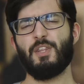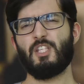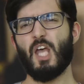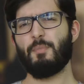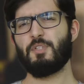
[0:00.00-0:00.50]

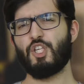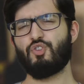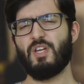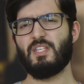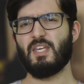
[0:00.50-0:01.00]
the terms of the
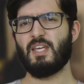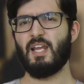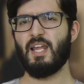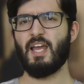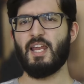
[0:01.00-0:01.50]
treaty
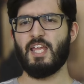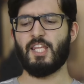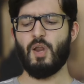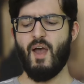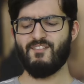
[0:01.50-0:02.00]
clearly
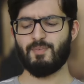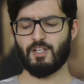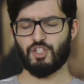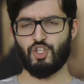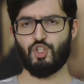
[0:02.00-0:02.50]
don't have as
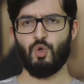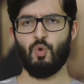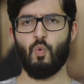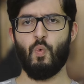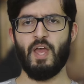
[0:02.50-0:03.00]
much to
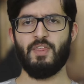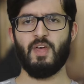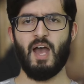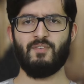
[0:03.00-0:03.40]
do with